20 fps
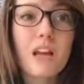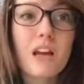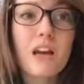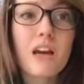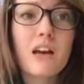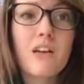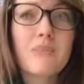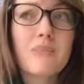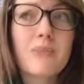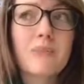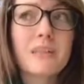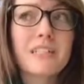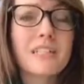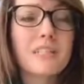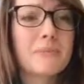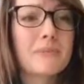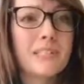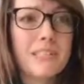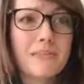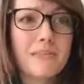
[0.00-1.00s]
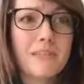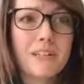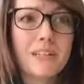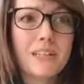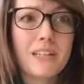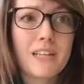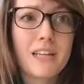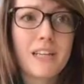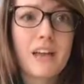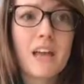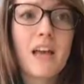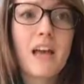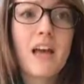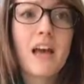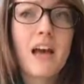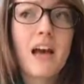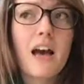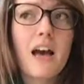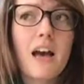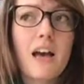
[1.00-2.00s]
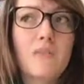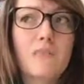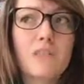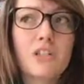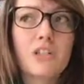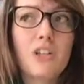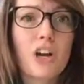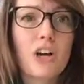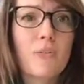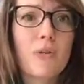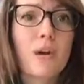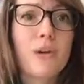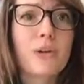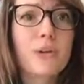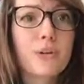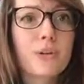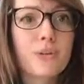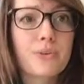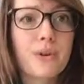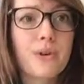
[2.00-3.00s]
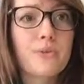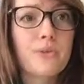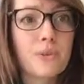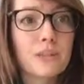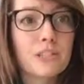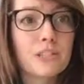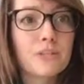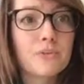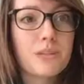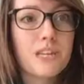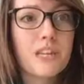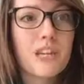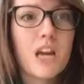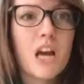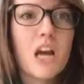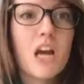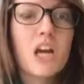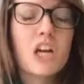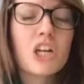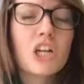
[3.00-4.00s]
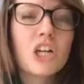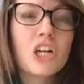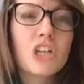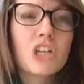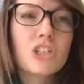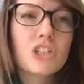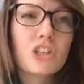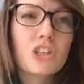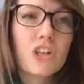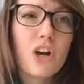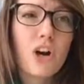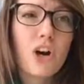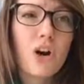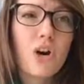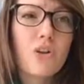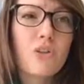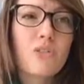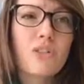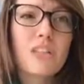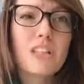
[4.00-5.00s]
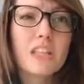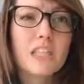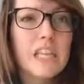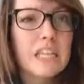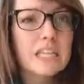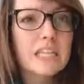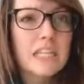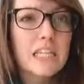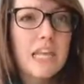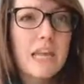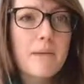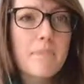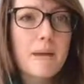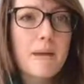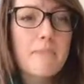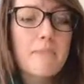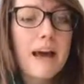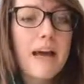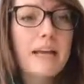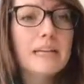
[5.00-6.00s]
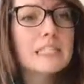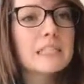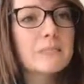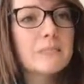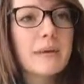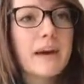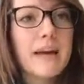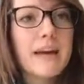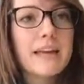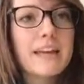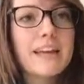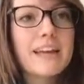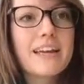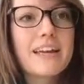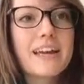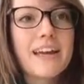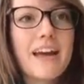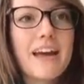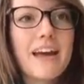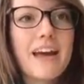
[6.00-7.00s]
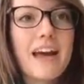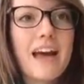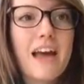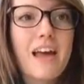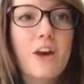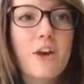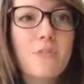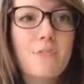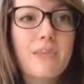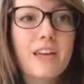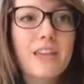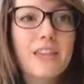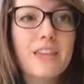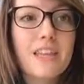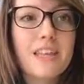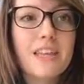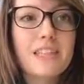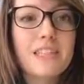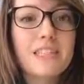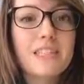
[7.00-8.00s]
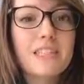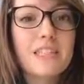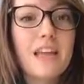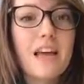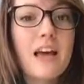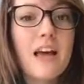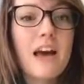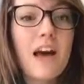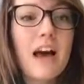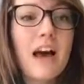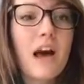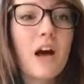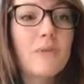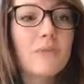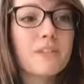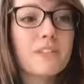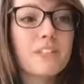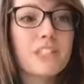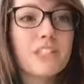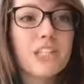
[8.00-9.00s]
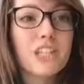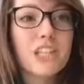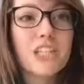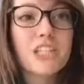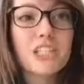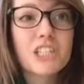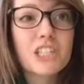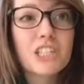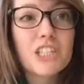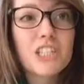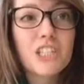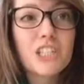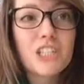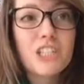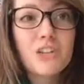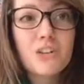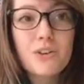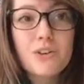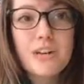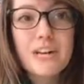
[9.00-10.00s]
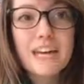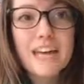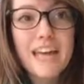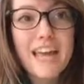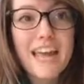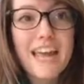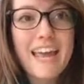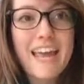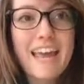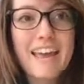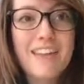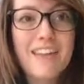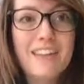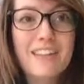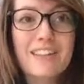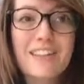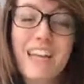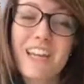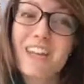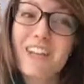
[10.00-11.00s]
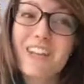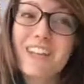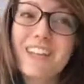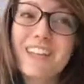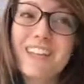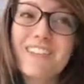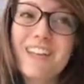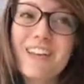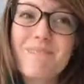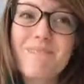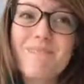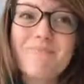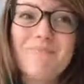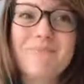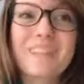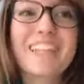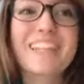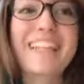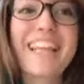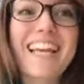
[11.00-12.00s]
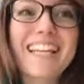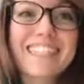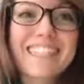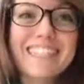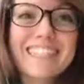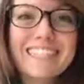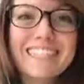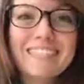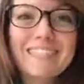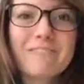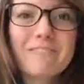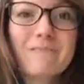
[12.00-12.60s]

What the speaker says: but specifically to talk about her growth once a week. So things to keep in mind, but I hope that is a helpful suggestion to you, and take it or leave it. Thanks.